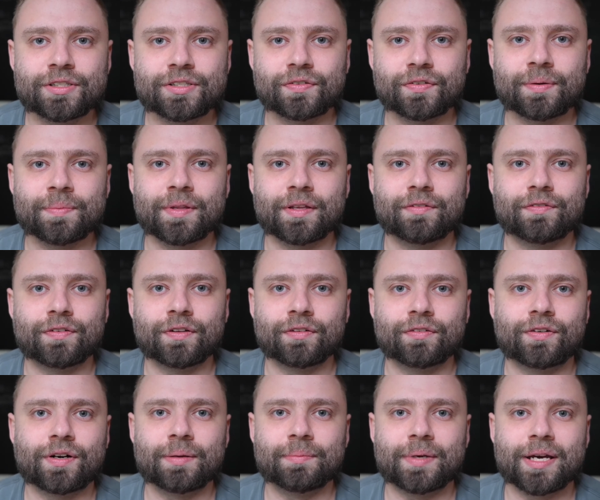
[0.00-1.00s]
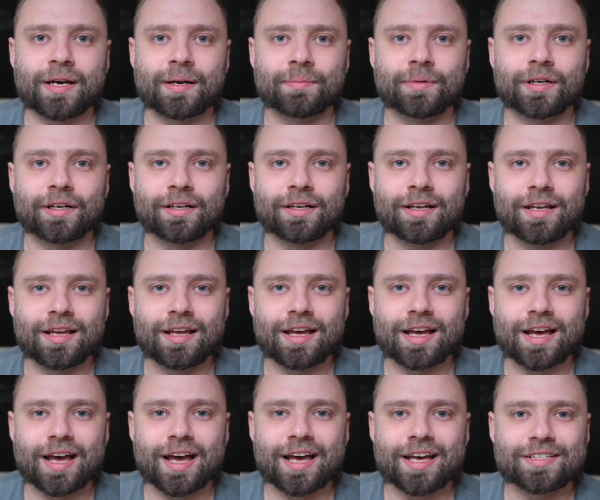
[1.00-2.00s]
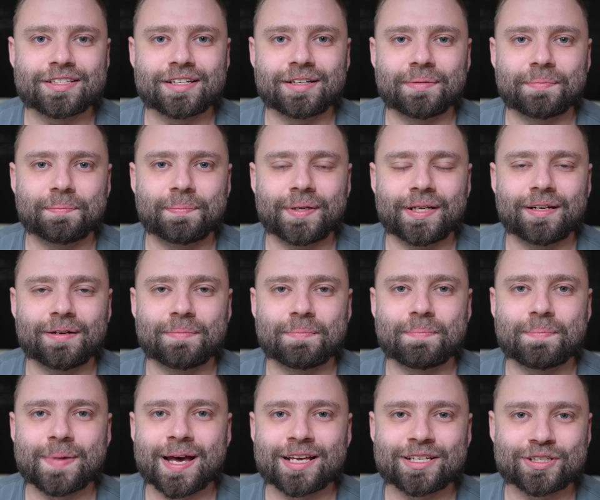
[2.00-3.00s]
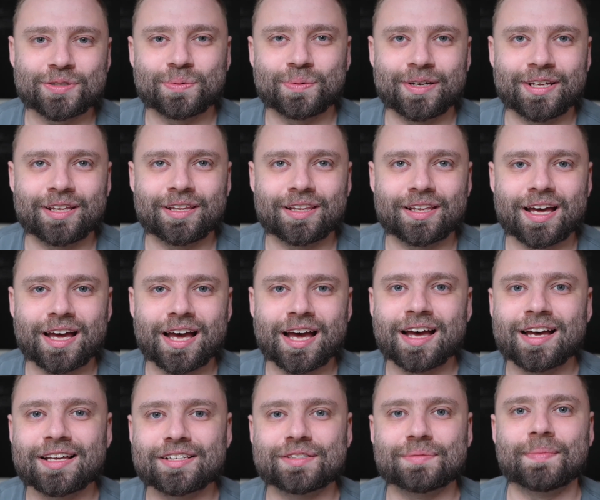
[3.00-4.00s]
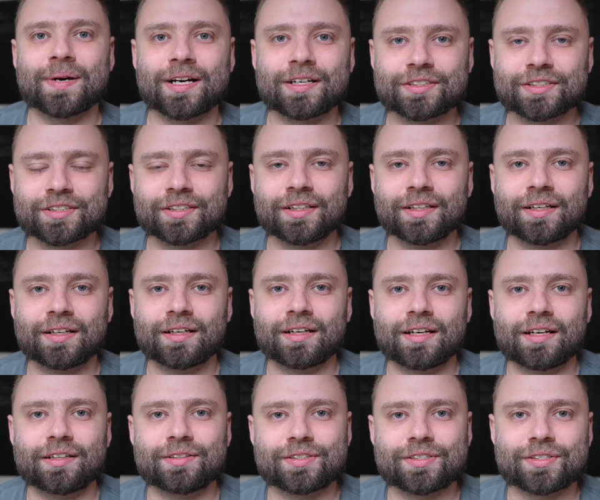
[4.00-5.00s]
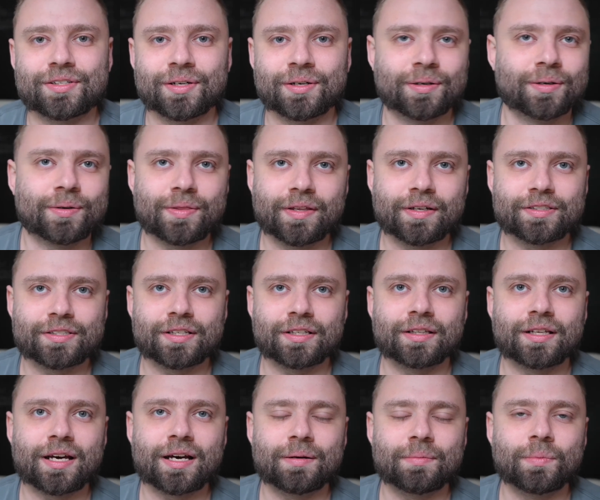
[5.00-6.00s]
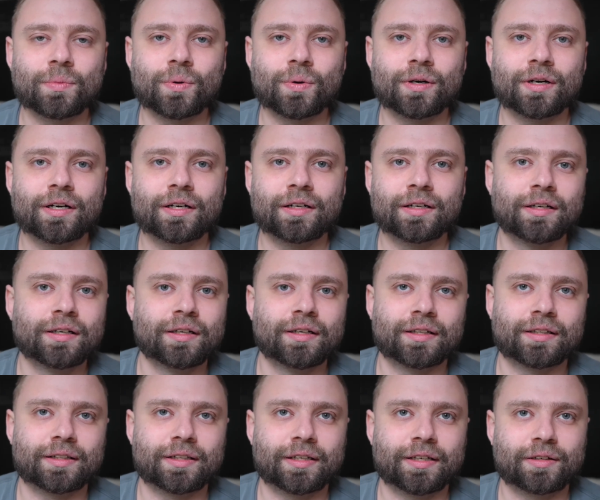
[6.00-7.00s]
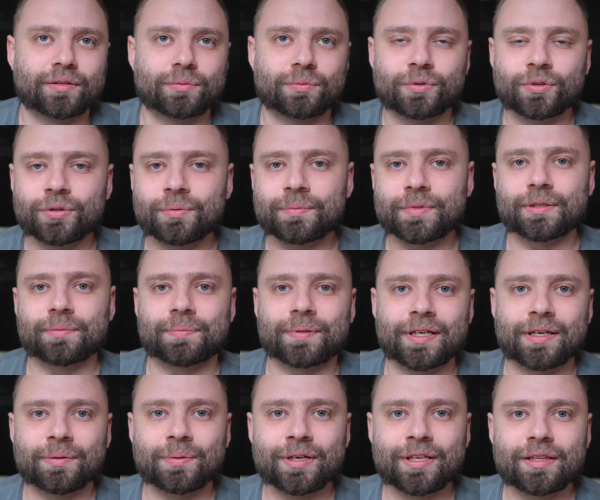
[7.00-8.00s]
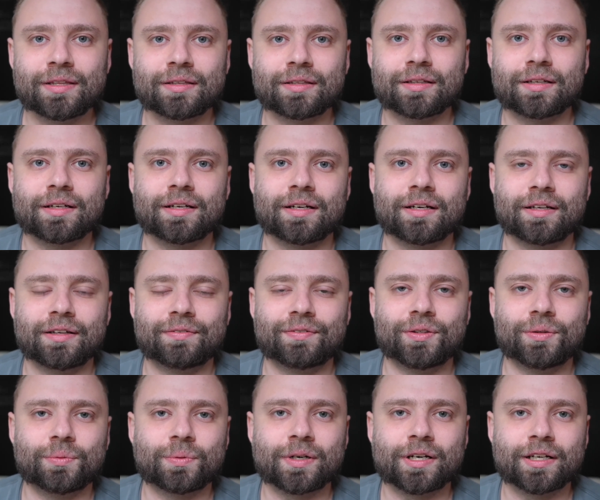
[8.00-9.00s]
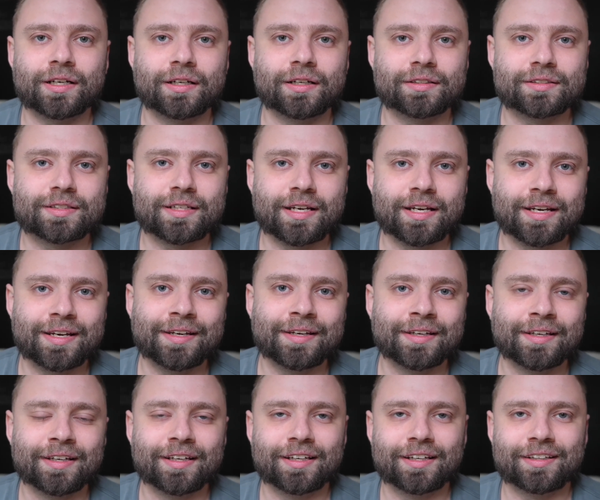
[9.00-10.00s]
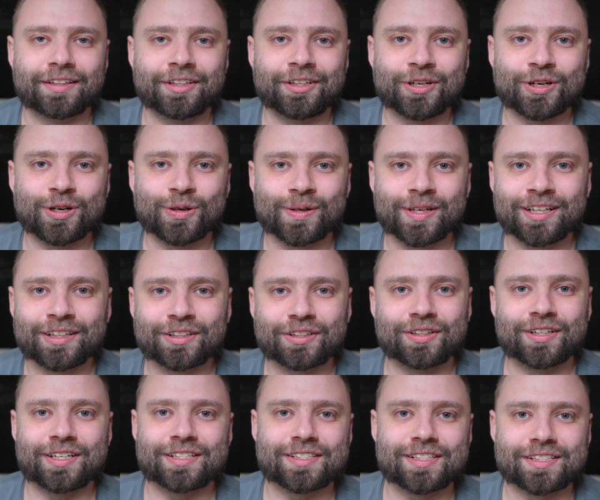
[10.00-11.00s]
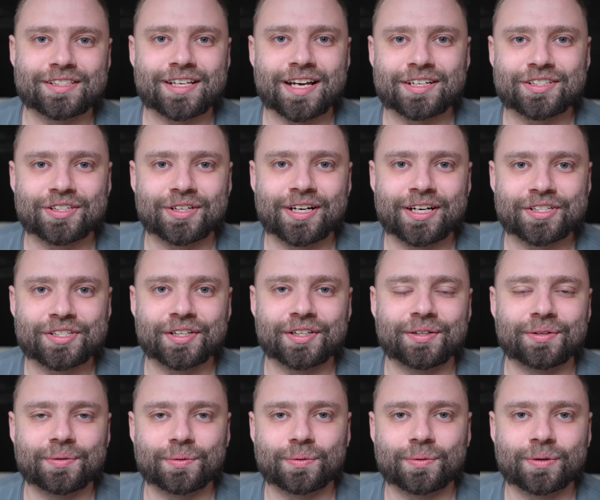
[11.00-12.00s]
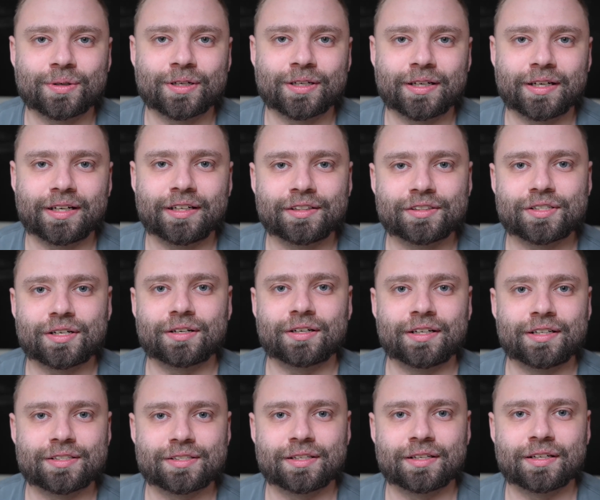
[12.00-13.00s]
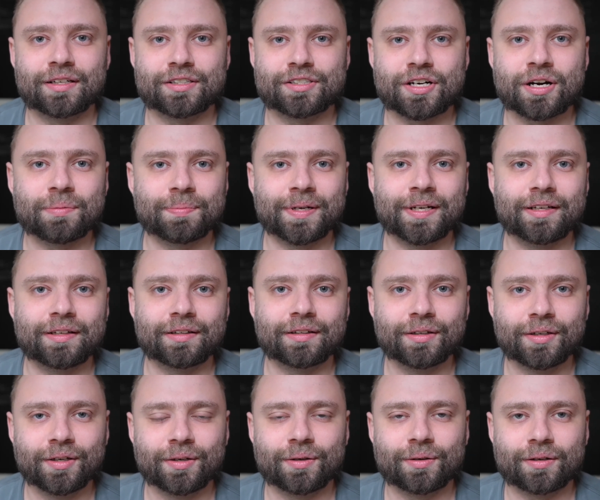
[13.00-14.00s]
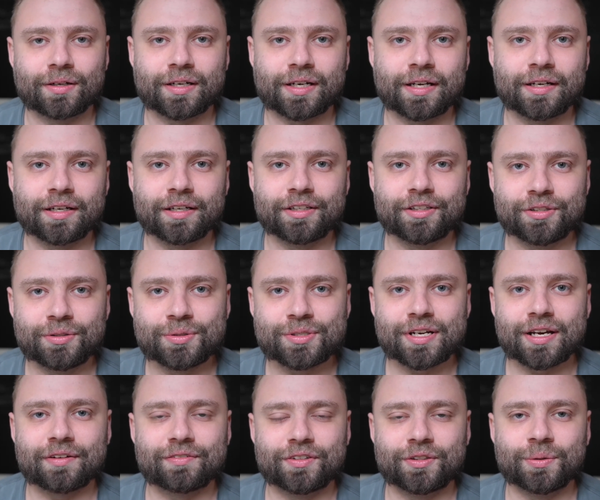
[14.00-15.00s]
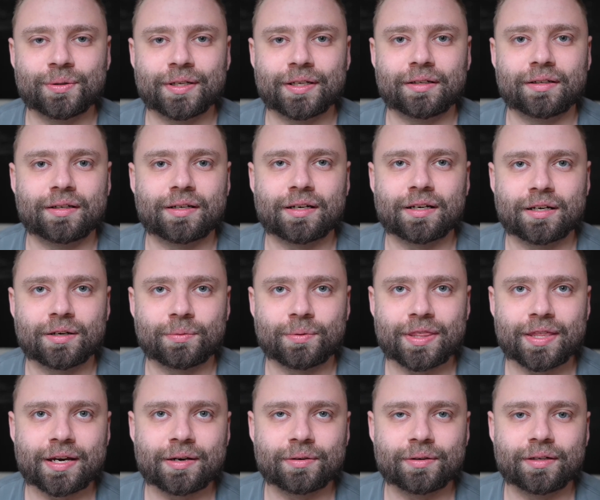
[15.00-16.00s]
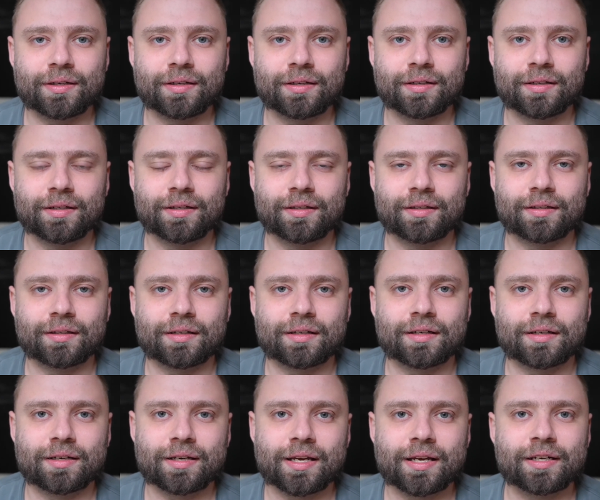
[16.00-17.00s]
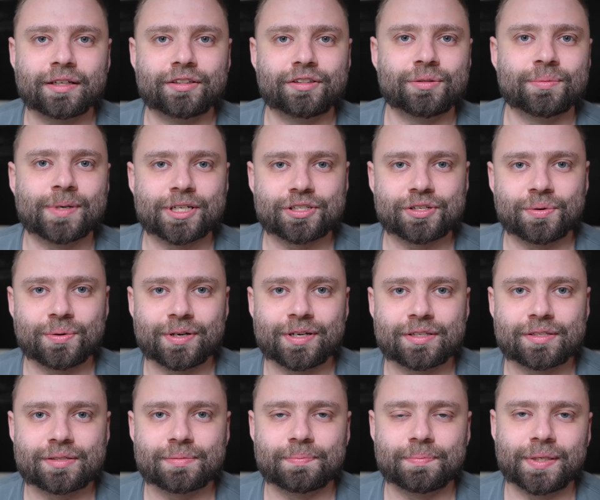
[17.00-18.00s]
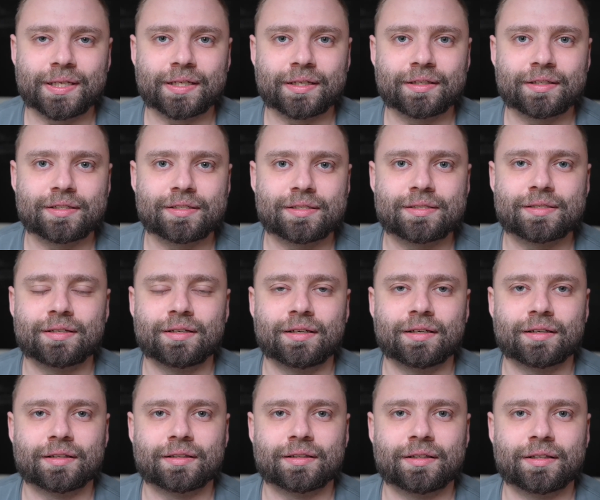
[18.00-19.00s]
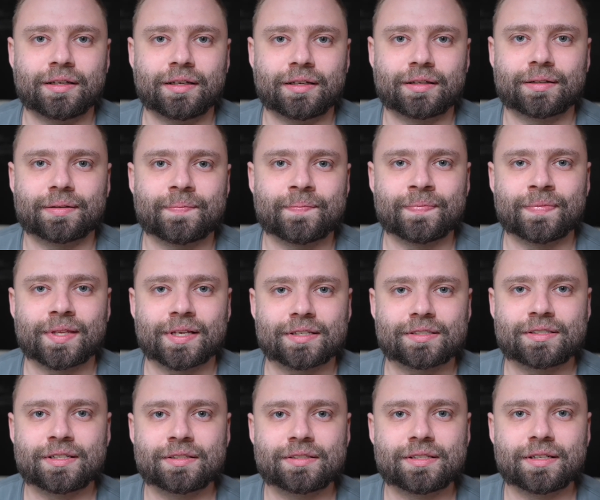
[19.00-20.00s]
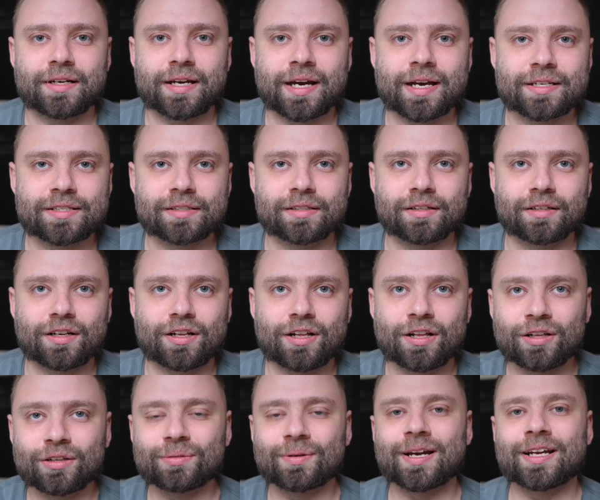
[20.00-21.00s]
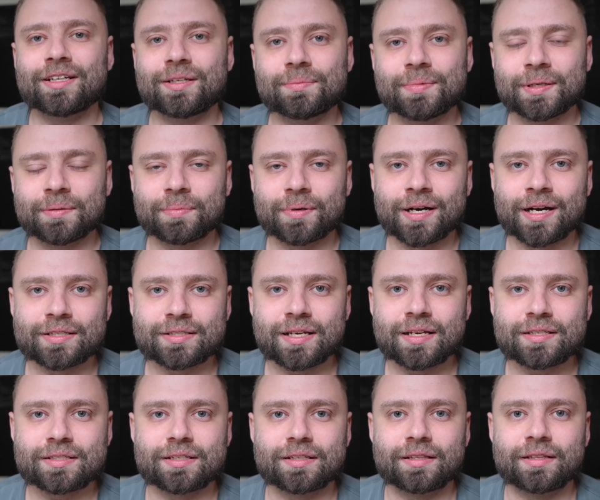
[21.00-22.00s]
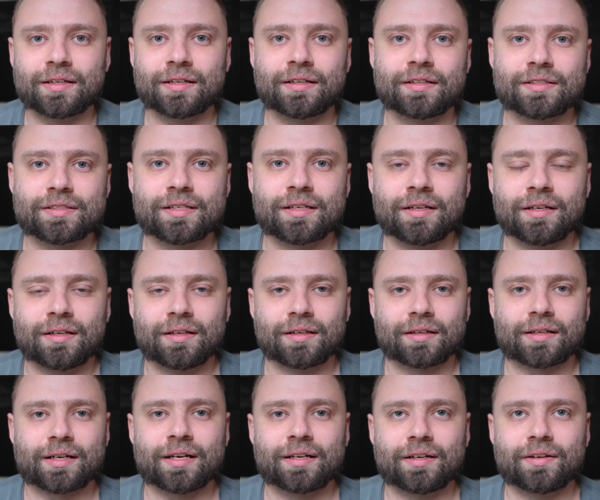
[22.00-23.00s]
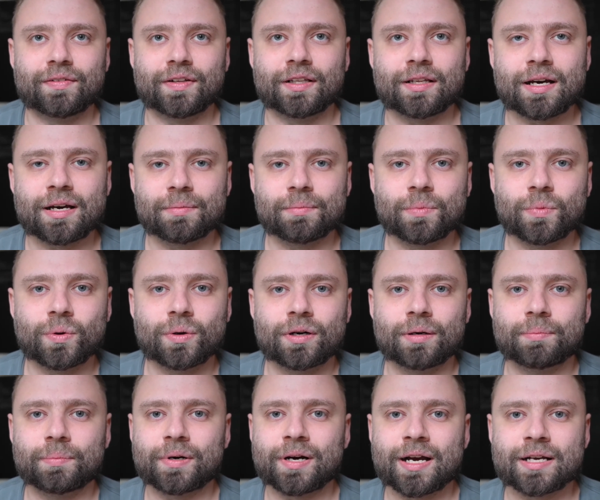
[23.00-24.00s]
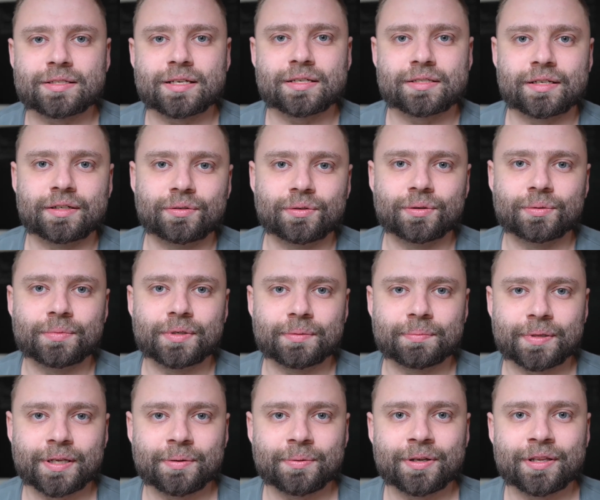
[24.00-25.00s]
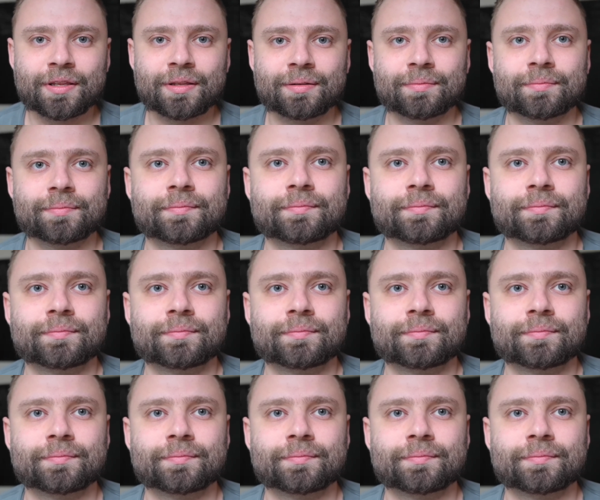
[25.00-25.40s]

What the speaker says: from the full frame camera hasn't been messed with as much, and so there's a lot more like room to play with if you want to say, you know, increase the saturation or increase the sharpening or kind of do stuff to it without getting too much noise, because like since it hasn't already been processed, there's kind of a lot more processing room to play with.